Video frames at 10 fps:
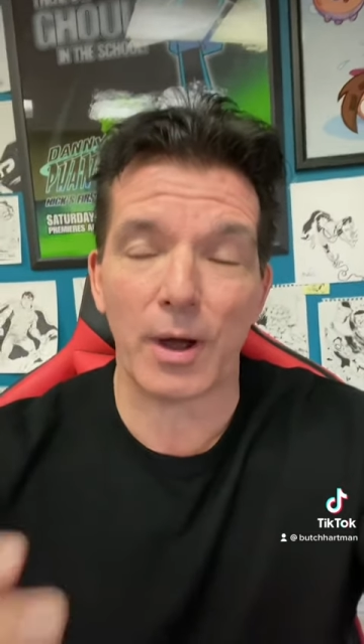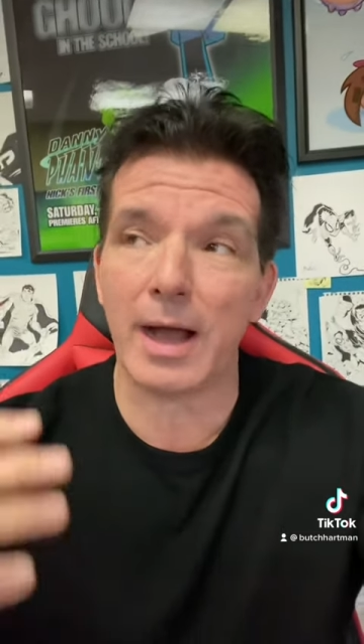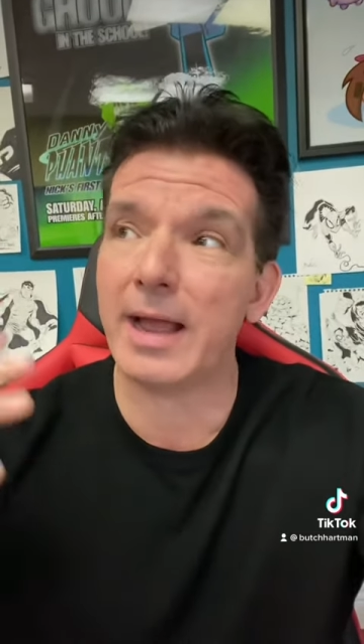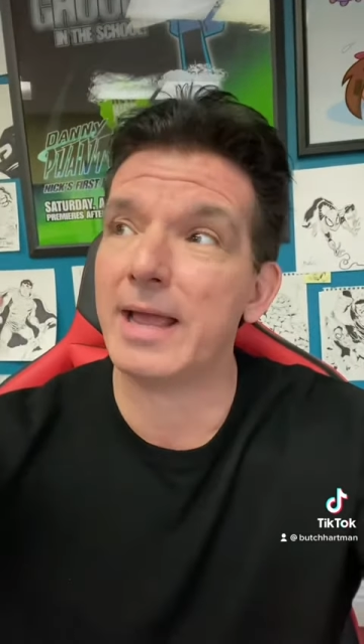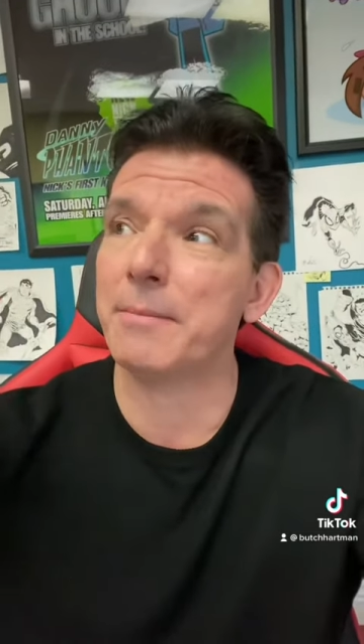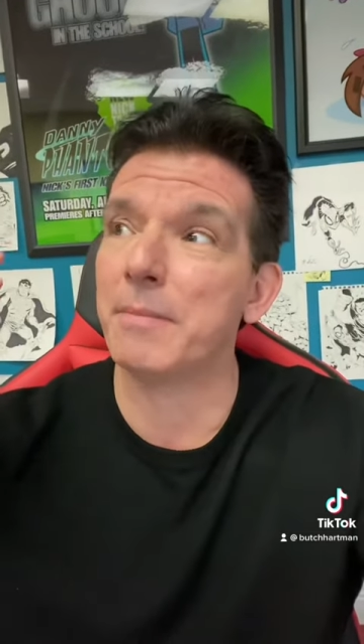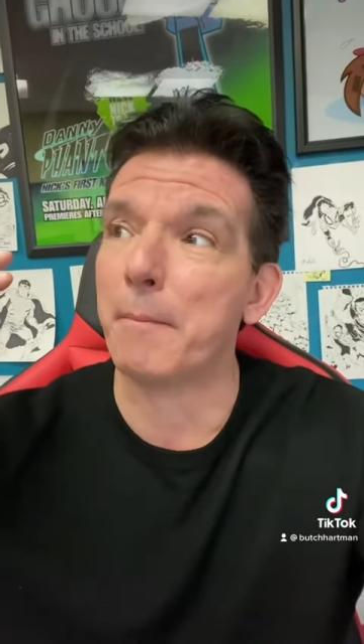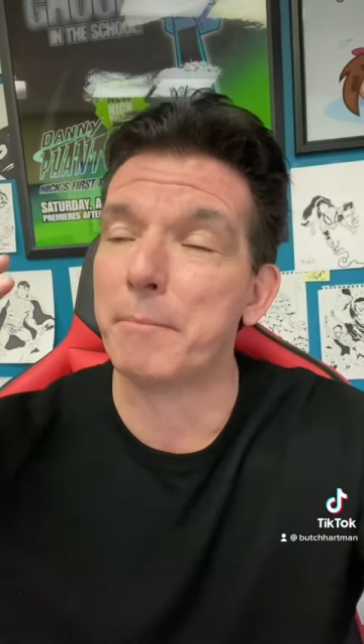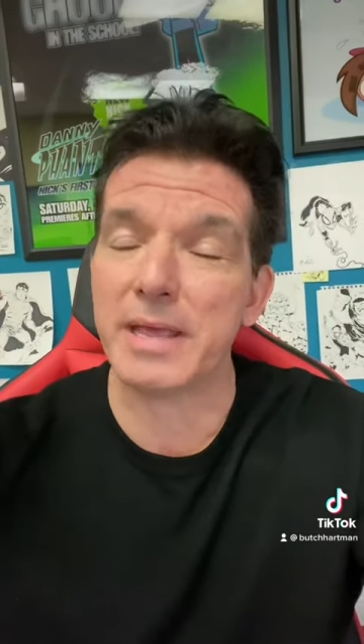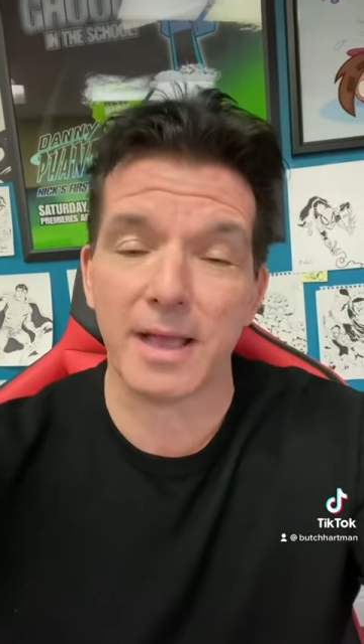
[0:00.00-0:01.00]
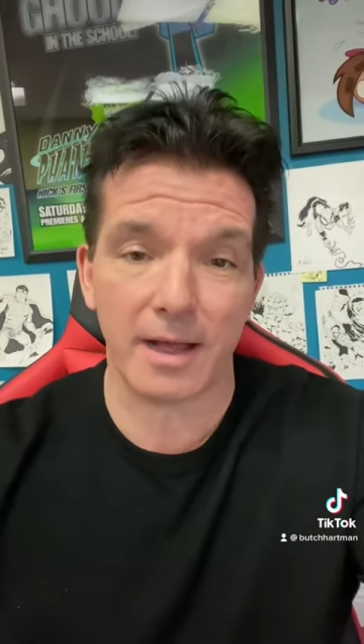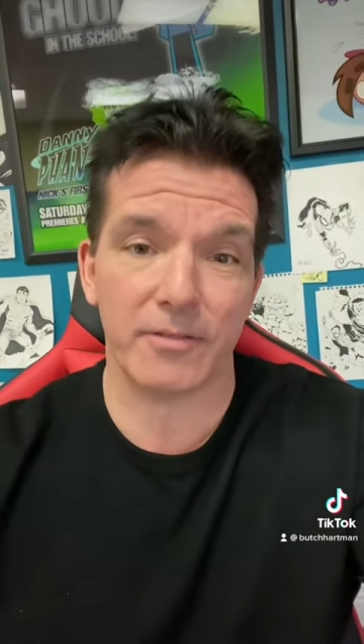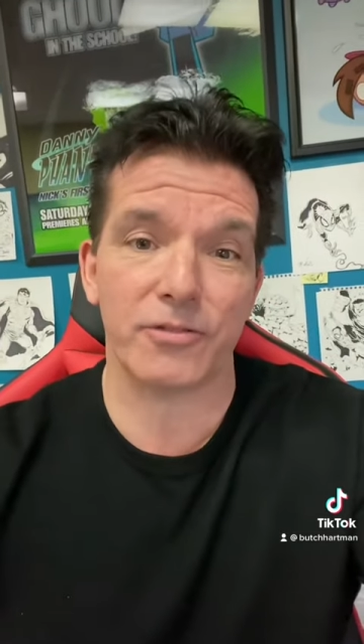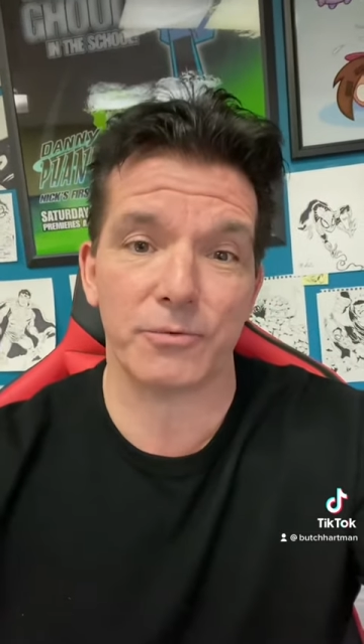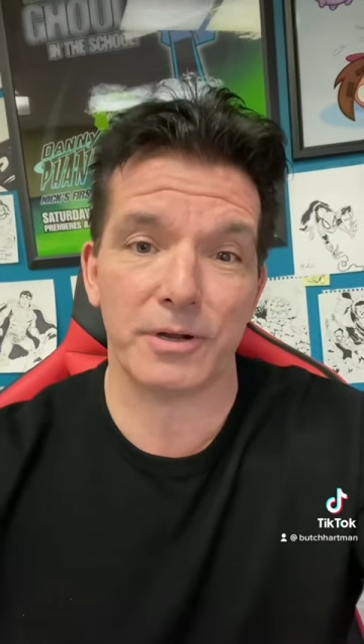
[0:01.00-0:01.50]
I am
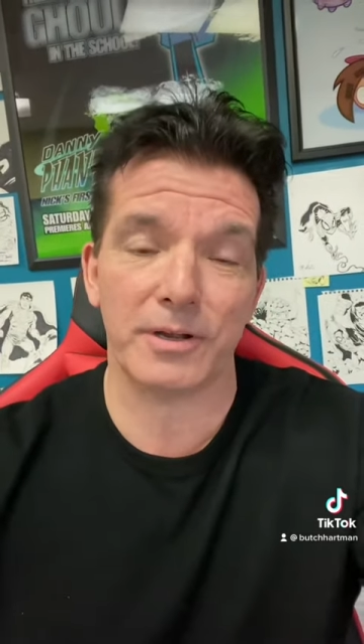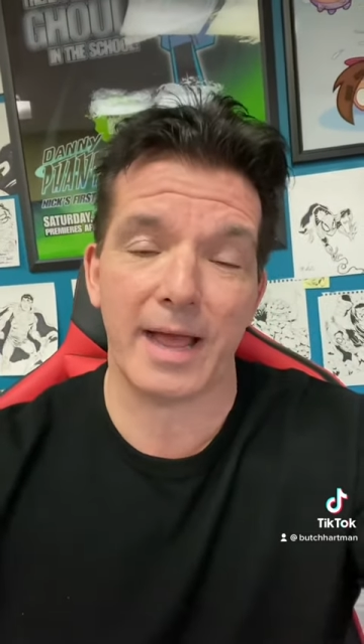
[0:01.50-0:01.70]
beyond thrilled.